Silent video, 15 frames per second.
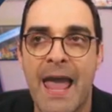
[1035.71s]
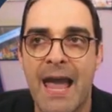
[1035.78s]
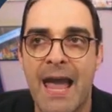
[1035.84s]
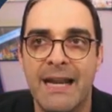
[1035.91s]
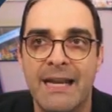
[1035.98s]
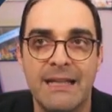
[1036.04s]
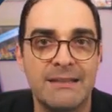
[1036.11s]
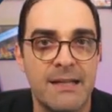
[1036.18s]

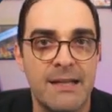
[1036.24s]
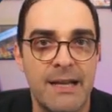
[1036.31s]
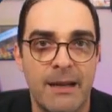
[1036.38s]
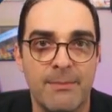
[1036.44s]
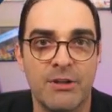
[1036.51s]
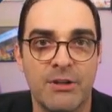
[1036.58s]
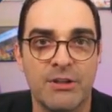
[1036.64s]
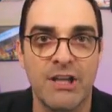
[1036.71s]
and it's the
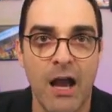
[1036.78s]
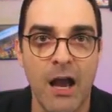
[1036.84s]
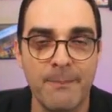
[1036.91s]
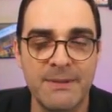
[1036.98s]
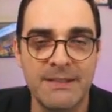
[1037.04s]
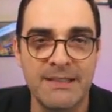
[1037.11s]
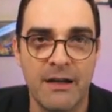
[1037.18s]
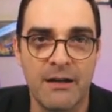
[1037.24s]
neighbors
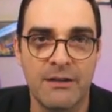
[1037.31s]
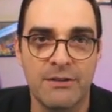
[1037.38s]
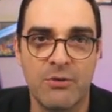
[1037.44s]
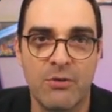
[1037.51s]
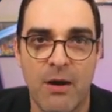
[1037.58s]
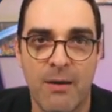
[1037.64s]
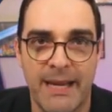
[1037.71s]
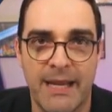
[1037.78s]
upstairs who
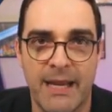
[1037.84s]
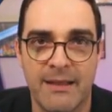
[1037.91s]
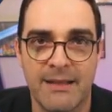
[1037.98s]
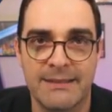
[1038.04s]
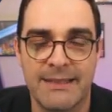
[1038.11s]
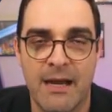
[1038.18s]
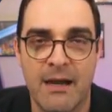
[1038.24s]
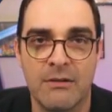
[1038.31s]
are making
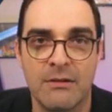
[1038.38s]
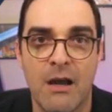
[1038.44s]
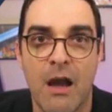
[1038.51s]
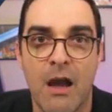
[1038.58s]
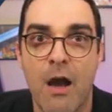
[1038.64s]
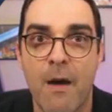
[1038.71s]
the sound.